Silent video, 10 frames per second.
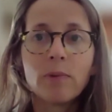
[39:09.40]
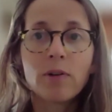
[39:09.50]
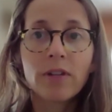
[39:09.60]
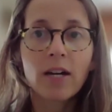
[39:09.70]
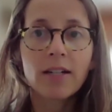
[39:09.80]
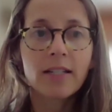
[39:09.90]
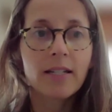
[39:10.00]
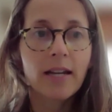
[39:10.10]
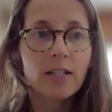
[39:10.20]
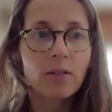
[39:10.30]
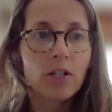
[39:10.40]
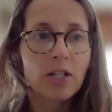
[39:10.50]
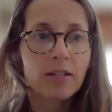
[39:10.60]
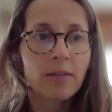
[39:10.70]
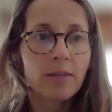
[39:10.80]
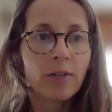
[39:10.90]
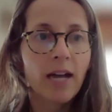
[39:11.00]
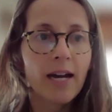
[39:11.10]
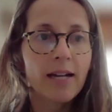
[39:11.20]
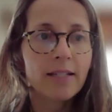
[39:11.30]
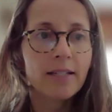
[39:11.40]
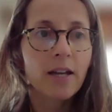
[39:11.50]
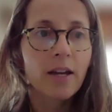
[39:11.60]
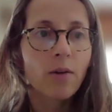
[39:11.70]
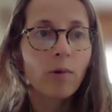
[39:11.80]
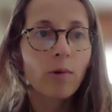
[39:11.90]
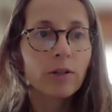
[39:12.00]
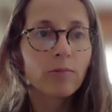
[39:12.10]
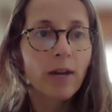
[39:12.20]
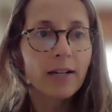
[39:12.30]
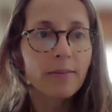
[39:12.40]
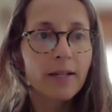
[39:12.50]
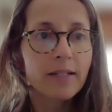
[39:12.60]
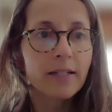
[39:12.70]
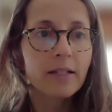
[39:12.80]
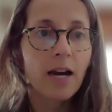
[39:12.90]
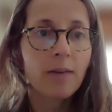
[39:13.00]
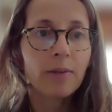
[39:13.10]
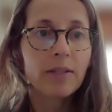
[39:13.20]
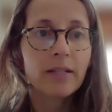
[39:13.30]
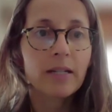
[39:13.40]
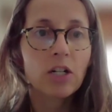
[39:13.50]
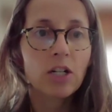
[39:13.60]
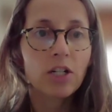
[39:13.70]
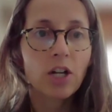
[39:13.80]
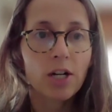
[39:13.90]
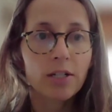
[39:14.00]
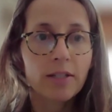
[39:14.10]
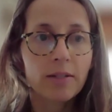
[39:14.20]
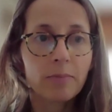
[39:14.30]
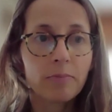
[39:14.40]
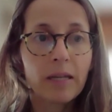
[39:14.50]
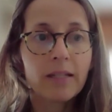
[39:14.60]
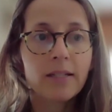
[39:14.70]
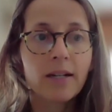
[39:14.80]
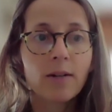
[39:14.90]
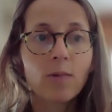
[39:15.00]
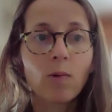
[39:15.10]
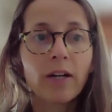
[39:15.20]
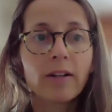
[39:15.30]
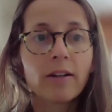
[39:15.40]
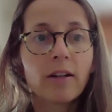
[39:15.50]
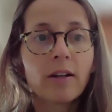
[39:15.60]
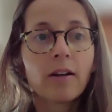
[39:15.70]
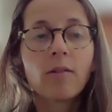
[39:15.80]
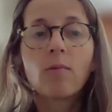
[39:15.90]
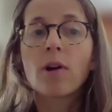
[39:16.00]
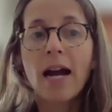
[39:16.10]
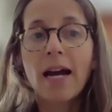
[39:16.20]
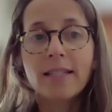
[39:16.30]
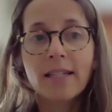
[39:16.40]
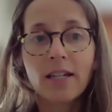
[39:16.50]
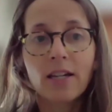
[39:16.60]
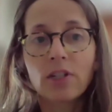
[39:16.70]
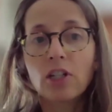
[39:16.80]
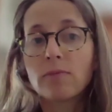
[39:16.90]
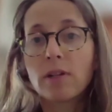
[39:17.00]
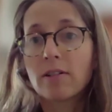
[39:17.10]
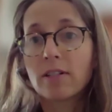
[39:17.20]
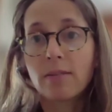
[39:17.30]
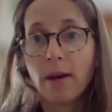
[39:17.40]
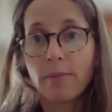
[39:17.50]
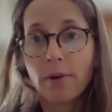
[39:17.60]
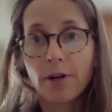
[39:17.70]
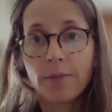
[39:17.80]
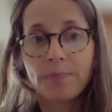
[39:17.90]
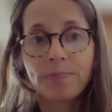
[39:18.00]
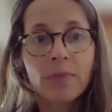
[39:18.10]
Moving on to the next question, someone asked, will recommended compensation charts based on what we're asking of a community member